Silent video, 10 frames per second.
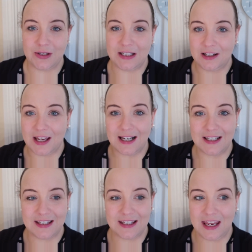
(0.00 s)
You still get
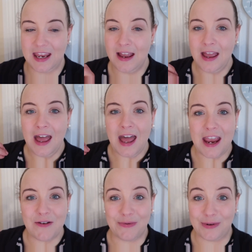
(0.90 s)
to see
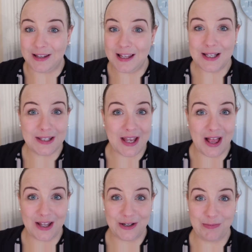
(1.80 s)
a really
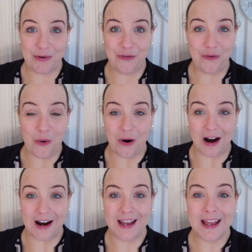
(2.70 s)
solid
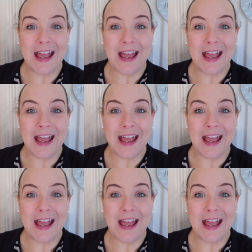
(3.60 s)
before,